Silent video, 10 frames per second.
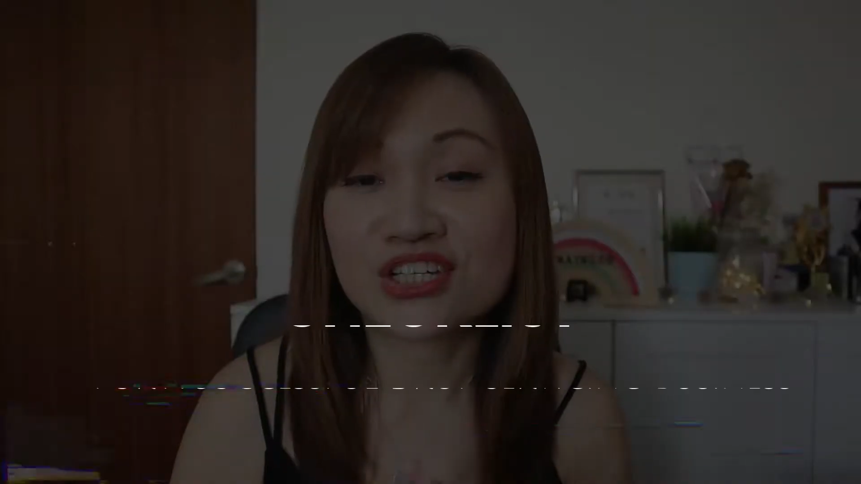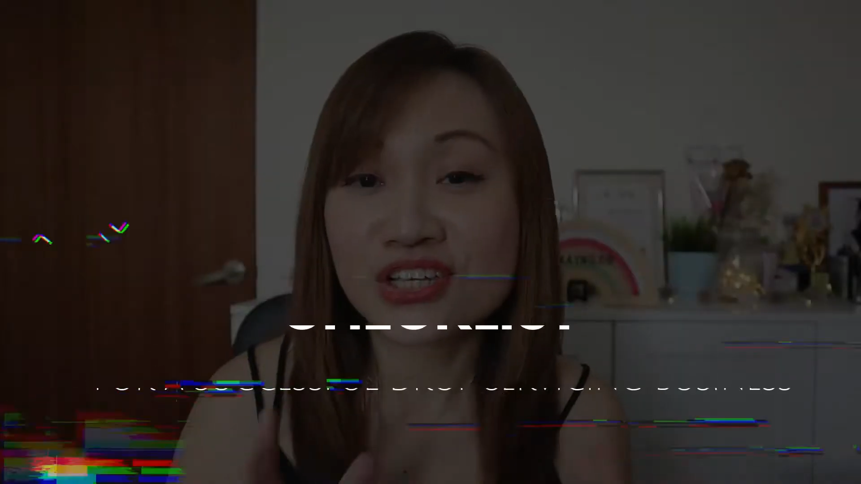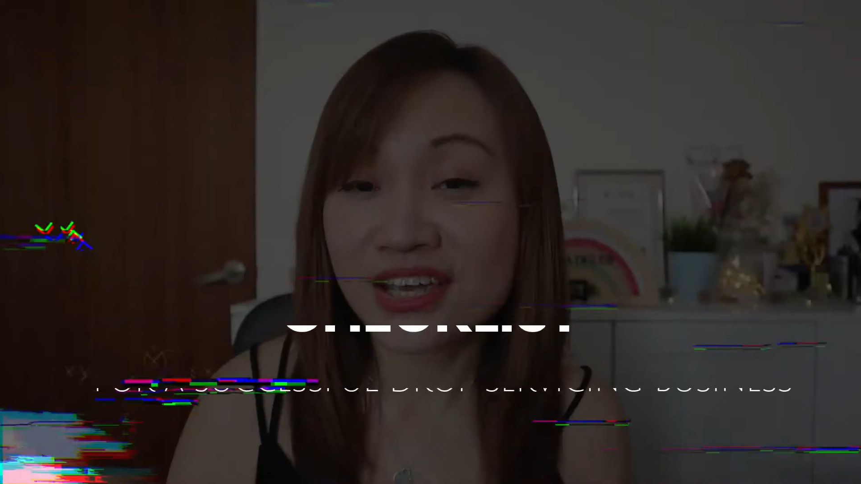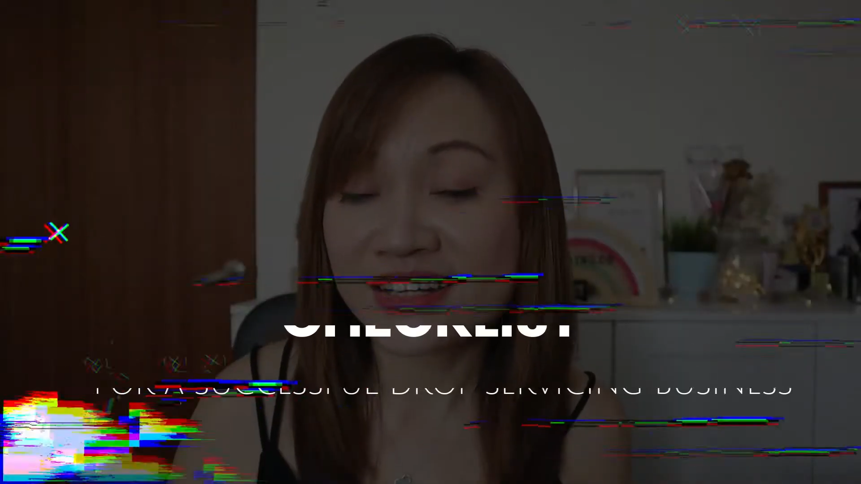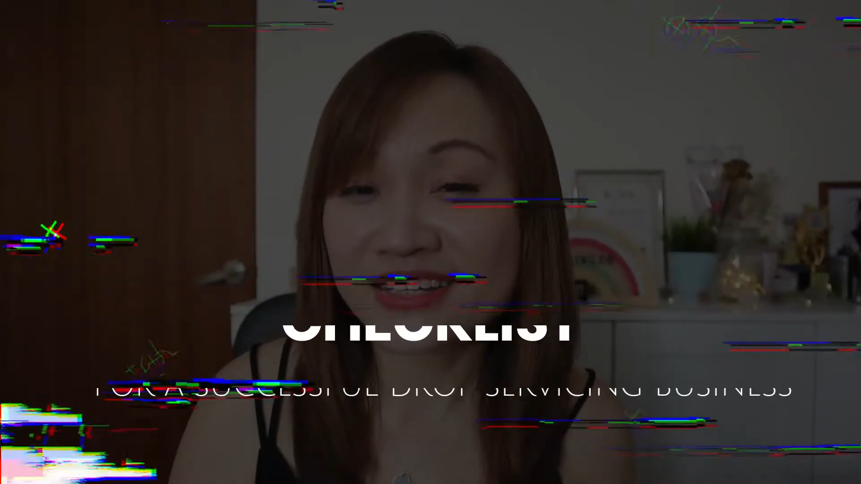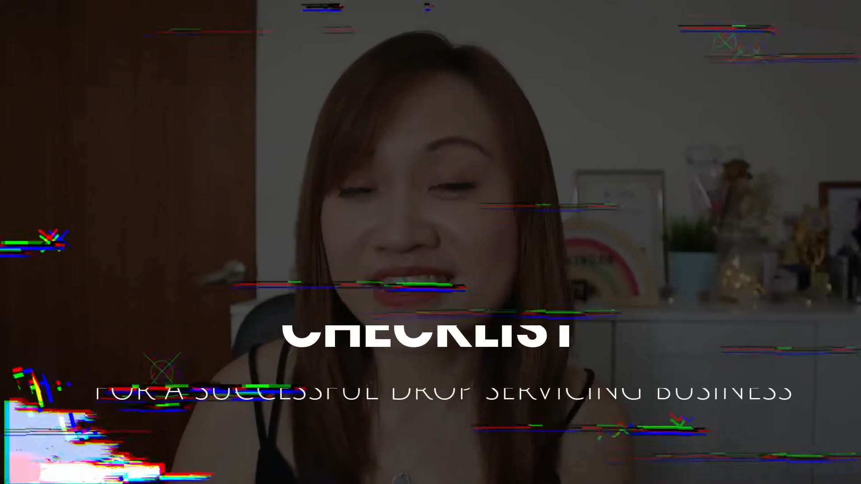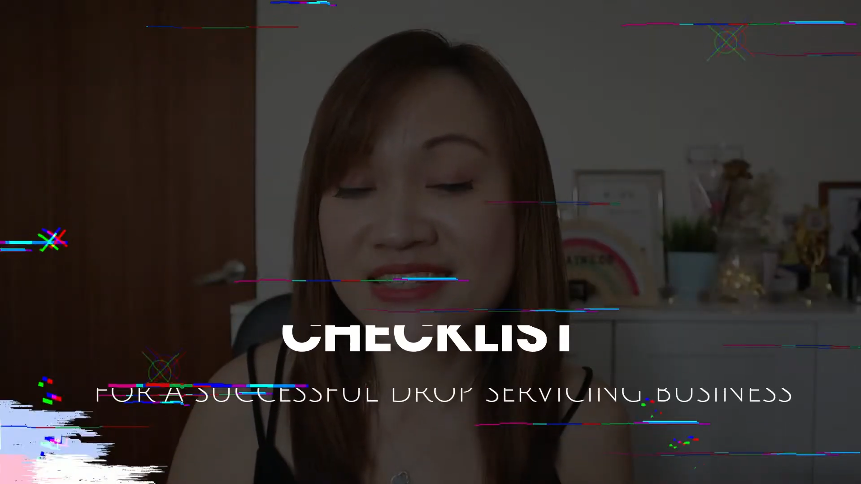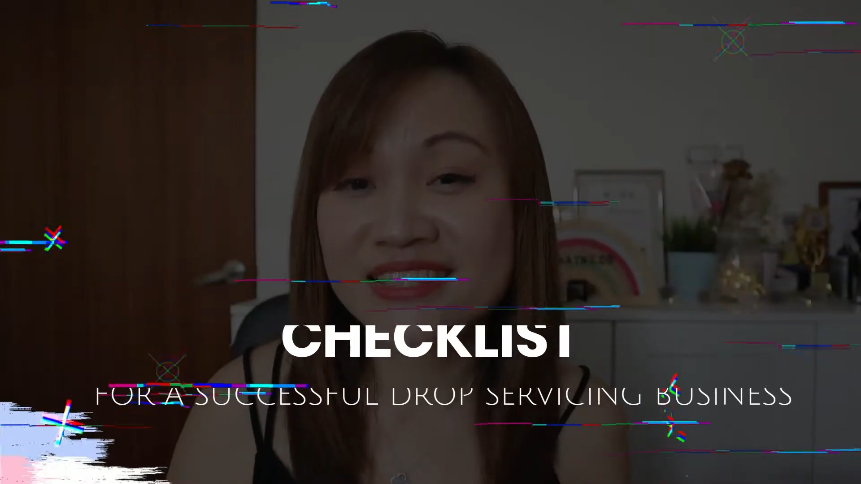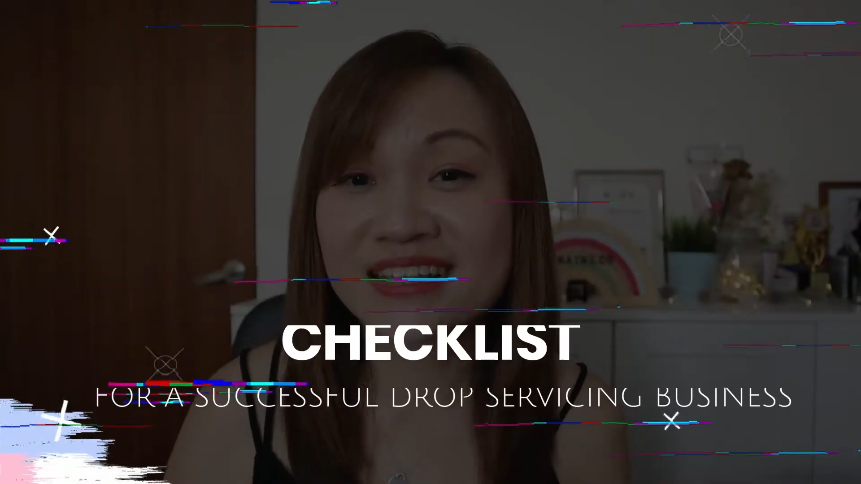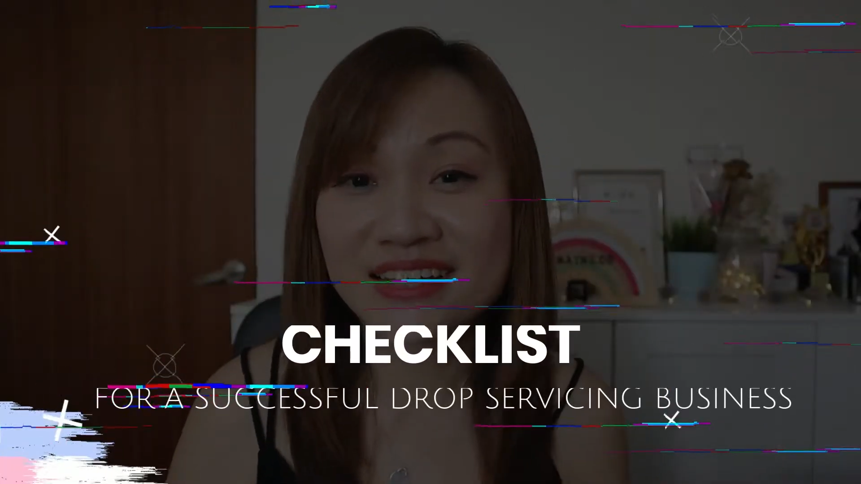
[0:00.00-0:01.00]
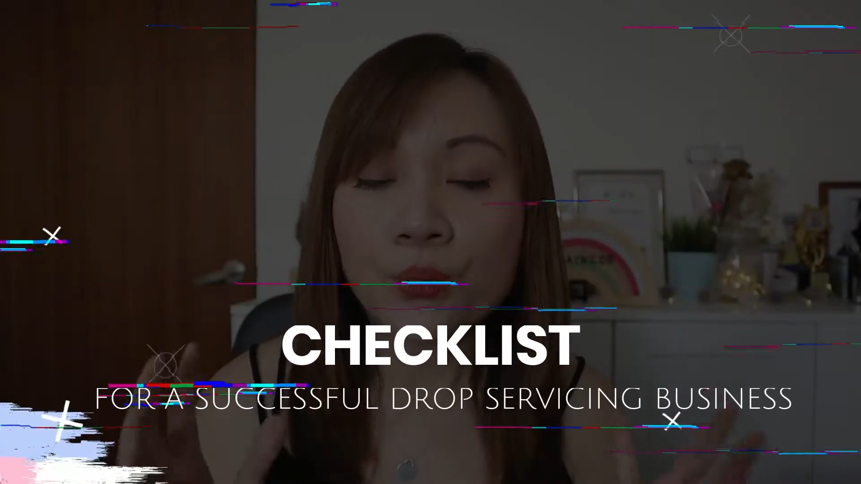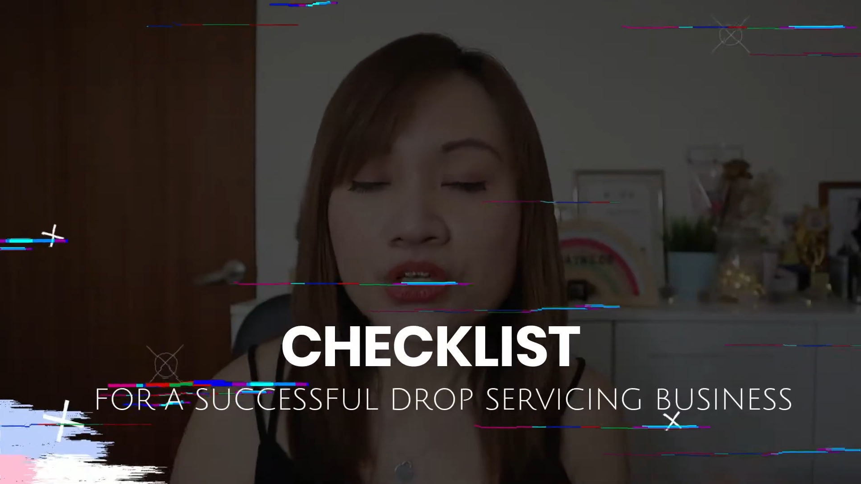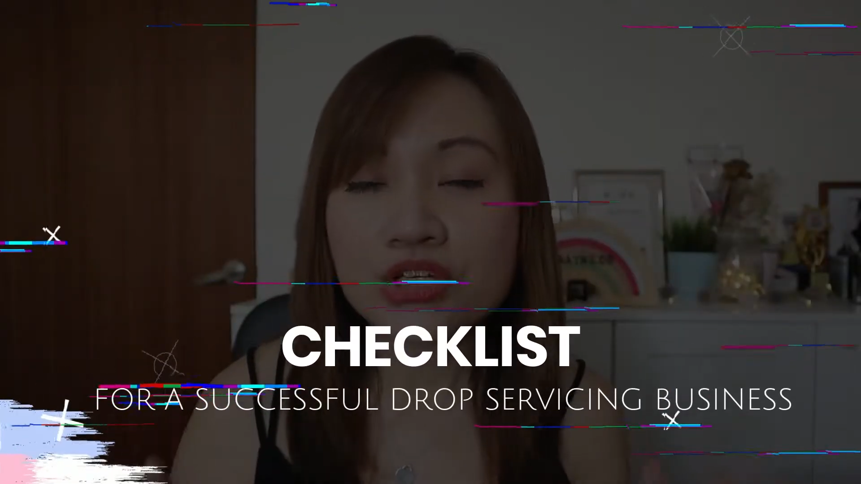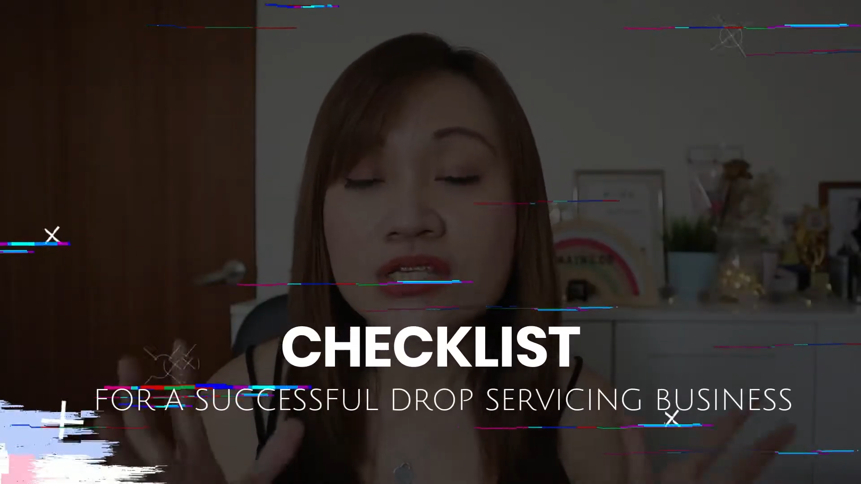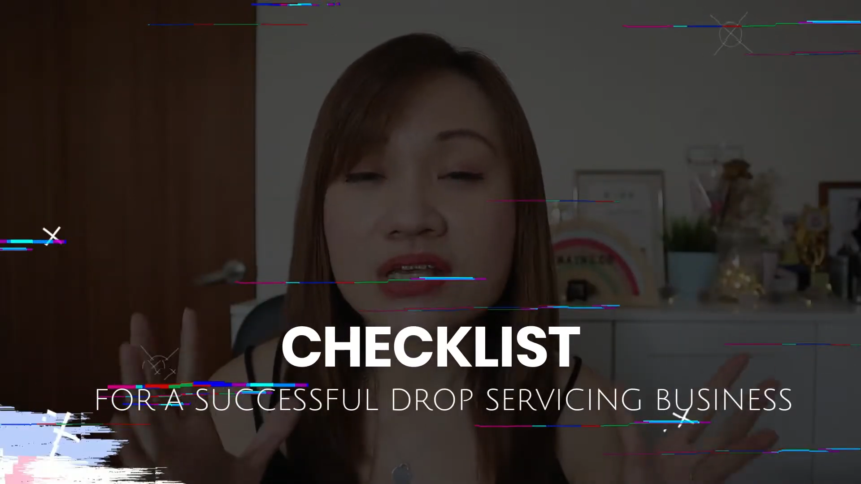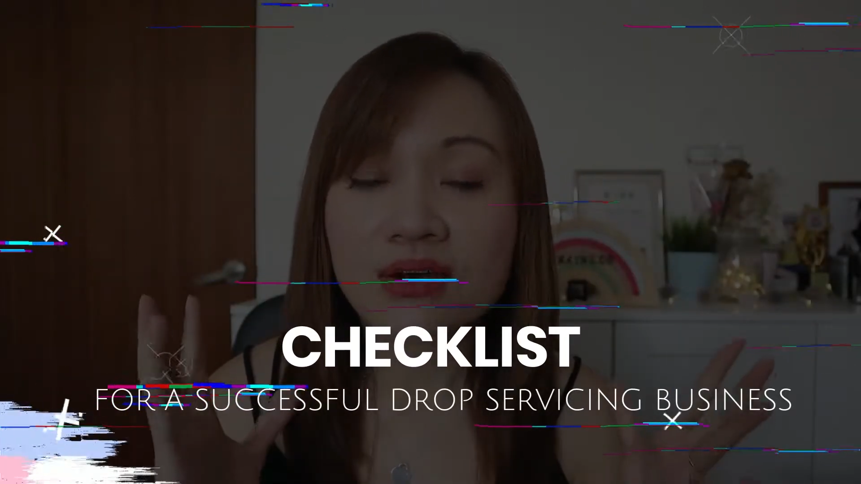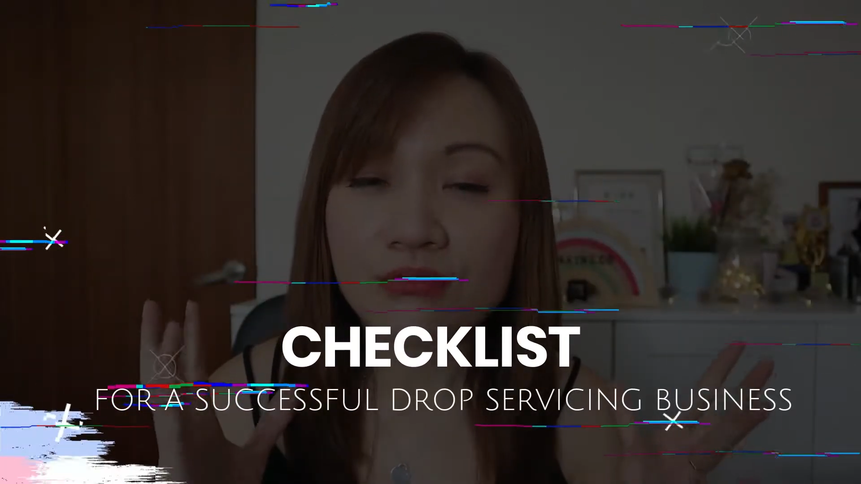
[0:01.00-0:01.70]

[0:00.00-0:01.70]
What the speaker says: a checklist which is